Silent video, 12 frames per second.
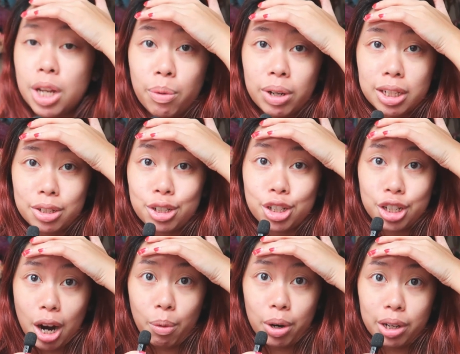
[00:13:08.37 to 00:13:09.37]
when I took a
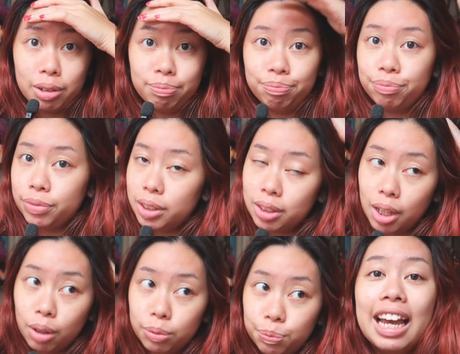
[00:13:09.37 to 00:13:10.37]
shower.
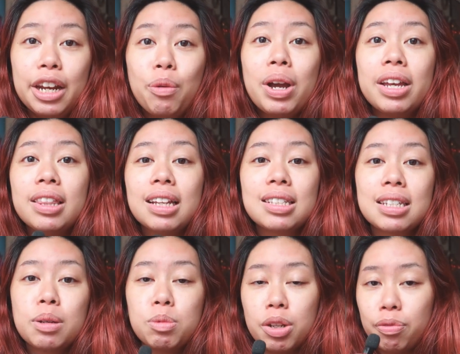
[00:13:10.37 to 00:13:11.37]
So, anyway, that's the
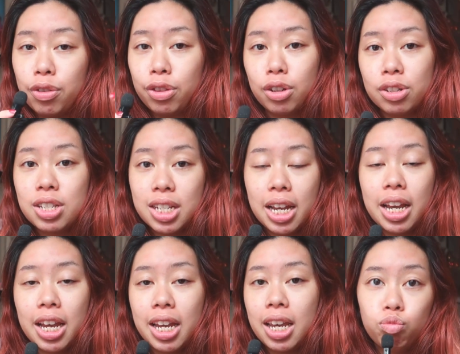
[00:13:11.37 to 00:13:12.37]
update for
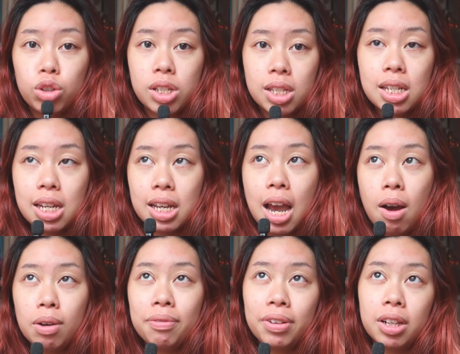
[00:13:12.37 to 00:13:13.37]
Thursday. We'll see how
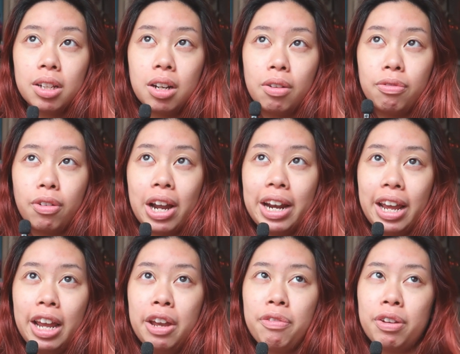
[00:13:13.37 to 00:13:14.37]
I'm feeling on
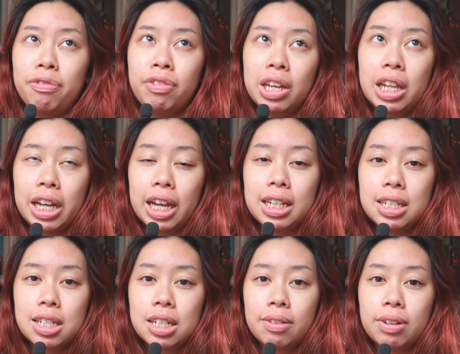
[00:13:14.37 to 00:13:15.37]
Friday if I feel like I need
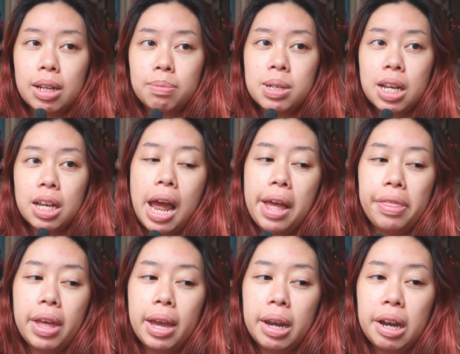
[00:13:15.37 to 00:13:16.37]
to give an update, and
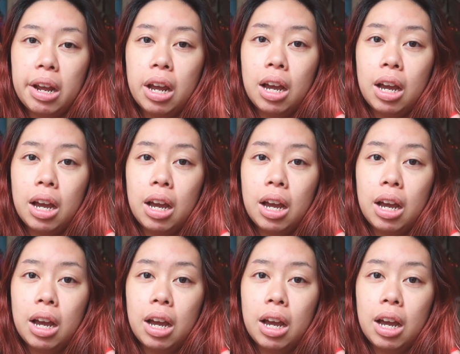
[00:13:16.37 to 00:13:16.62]
then